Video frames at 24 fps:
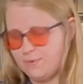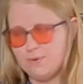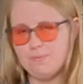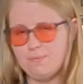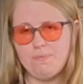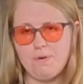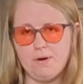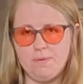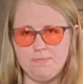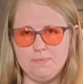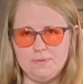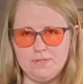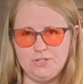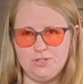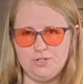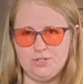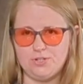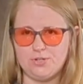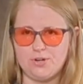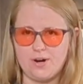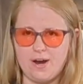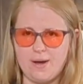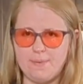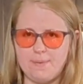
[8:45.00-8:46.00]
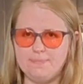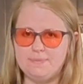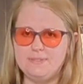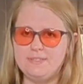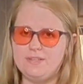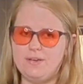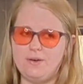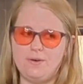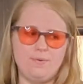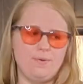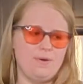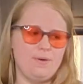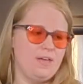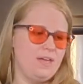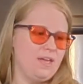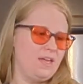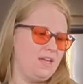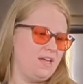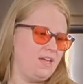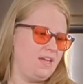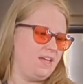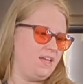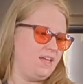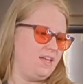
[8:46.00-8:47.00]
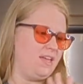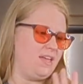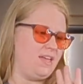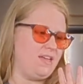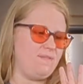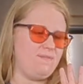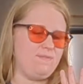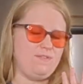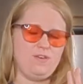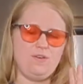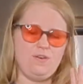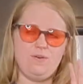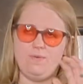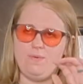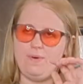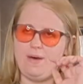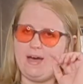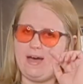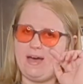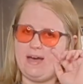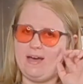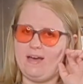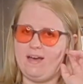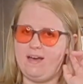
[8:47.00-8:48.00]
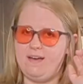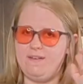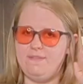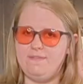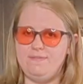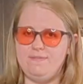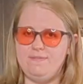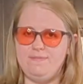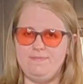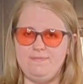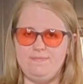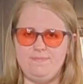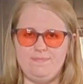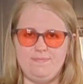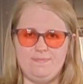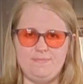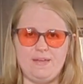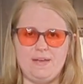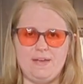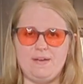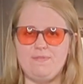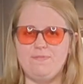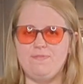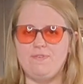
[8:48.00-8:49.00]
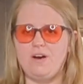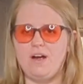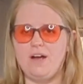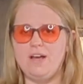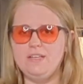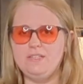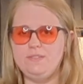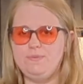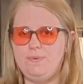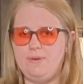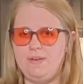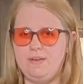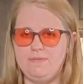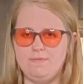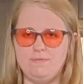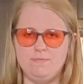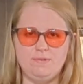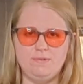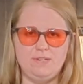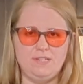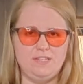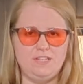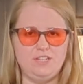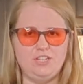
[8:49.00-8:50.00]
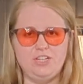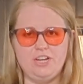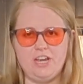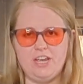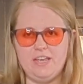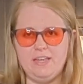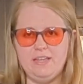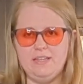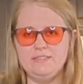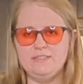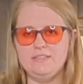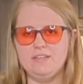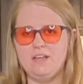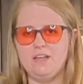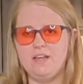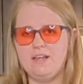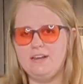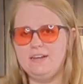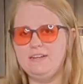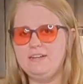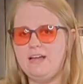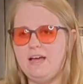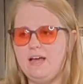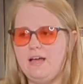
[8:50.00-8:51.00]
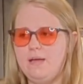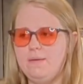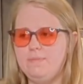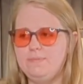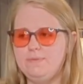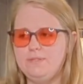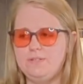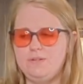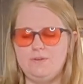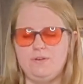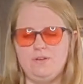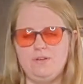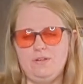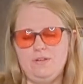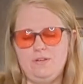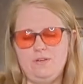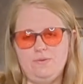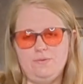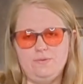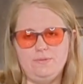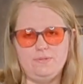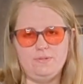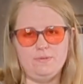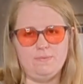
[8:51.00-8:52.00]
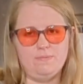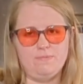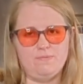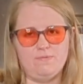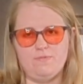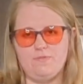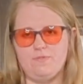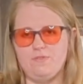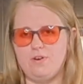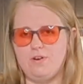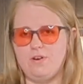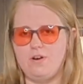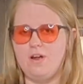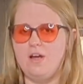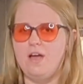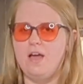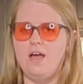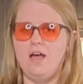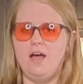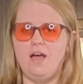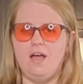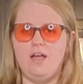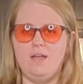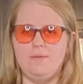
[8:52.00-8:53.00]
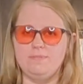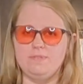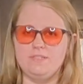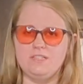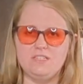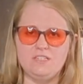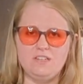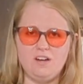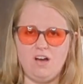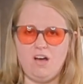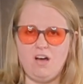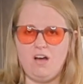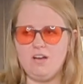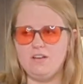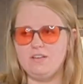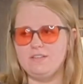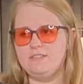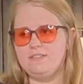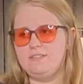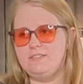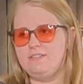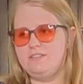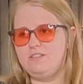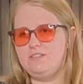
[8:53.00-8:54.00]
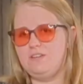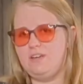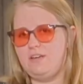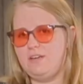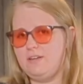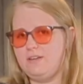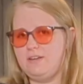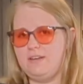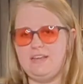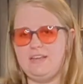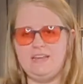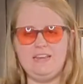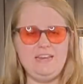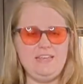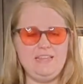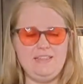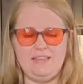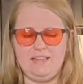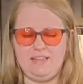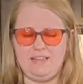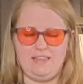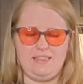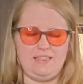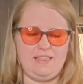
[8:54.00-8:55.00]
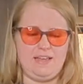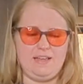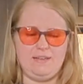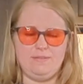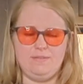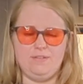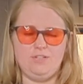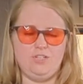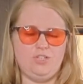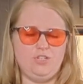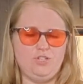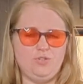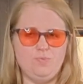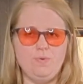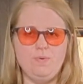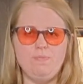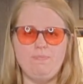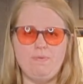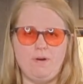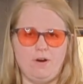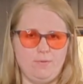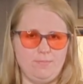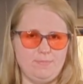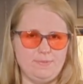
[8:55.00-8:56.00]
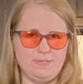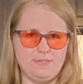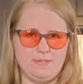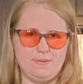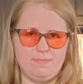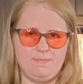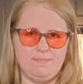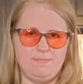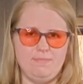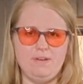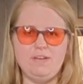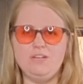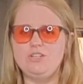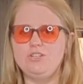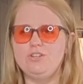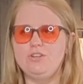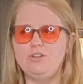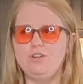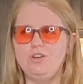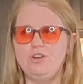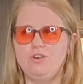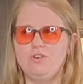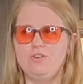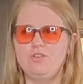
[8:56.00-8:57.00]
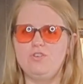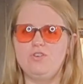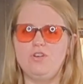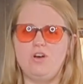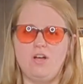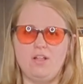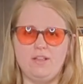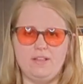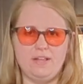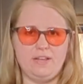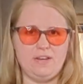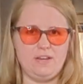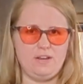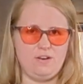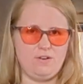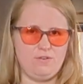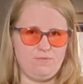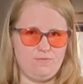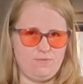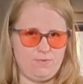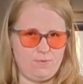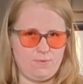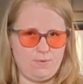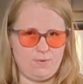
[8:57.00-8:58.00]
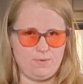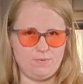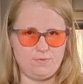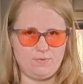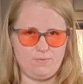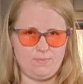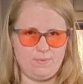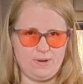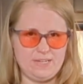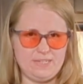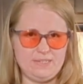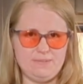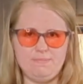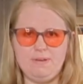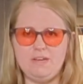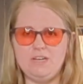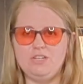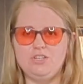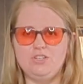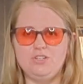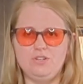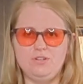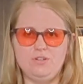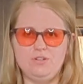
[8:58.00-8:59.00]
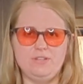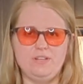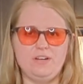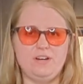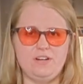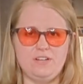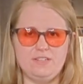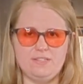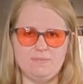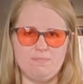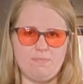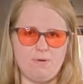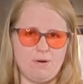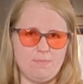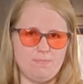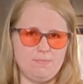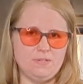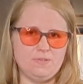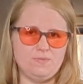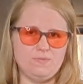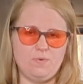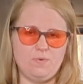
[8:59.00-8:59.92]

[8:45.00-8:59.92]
Repurpose your scraps. So if you have, like for us, we give them to the chickens a lot of times. You can use them for stalks and anything like that. Just repurpose them. Make sure you're not letting your food go to waste. Make sure there is a purpose